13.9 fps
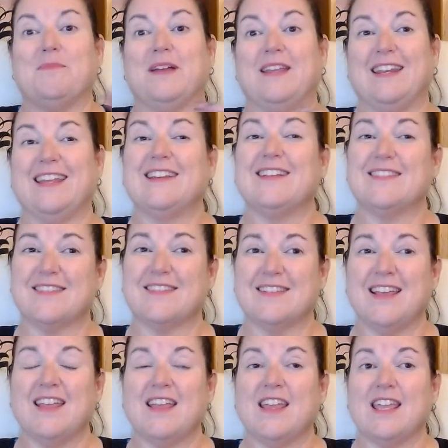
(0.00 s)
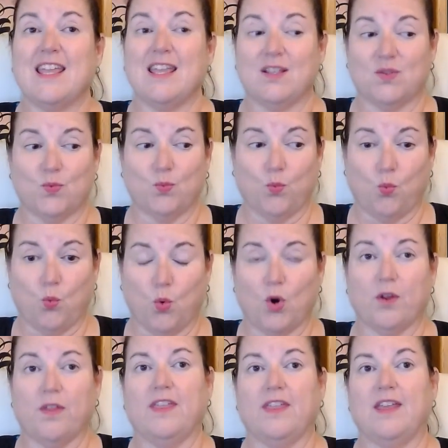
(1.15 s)
but it's
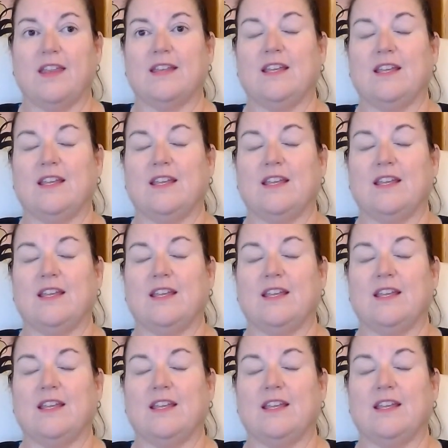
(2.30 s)
worth it